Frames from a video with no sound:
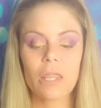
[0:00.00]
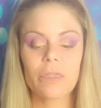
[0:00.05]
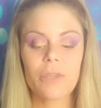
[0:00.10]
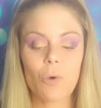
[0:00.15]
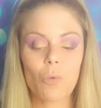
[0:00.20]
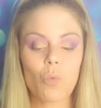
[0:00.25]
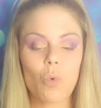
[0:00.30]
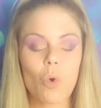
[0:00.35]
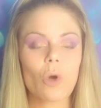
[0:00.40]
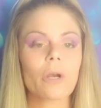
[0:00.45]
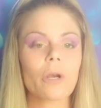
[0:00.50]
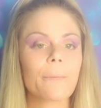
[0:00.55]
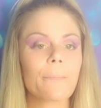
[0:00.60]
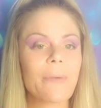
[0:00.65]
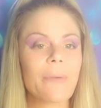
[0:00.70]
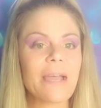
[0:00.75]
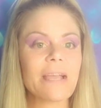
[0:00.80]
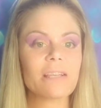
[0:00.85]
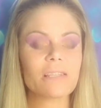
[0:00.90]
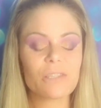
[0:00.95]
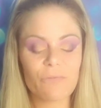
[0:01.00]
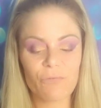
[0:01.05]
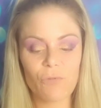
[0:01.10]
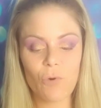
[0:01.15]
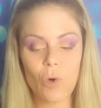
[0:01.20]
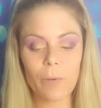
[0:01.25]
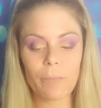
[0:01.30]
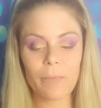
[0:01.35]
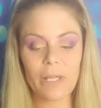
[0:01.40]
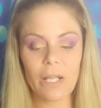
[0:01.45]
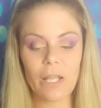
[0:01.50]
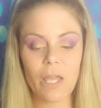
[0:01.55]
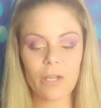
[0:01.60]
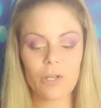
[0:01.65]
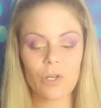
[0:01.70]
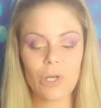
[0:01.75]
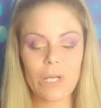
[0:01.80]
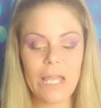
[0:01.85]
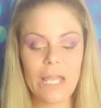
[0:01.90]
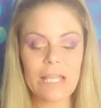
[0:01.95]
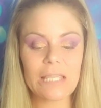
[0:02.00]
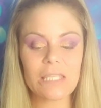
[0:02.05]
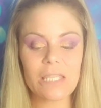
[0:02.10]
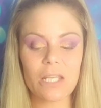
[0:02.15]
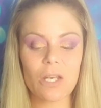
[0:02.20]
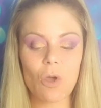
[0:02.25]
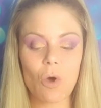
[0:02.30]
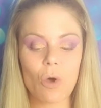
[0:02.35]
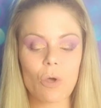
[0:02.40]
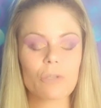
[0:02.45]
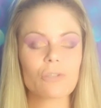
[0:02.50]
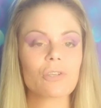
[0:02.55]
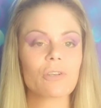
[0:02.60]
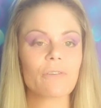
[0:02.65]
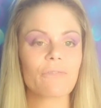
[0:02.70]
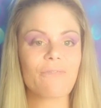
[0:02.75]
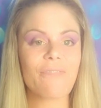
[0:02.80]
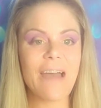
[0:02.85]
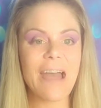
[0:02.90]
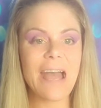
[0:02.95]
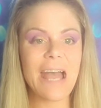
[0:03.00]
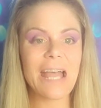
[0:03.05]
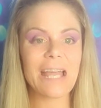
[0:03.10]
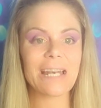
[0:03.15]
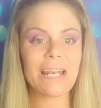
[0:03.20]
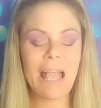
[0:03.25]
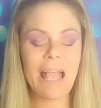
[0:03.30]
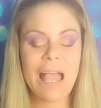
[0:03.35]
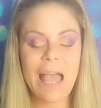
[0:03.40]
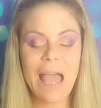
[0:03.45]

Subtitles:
The water-based formula creates an ultra-fine,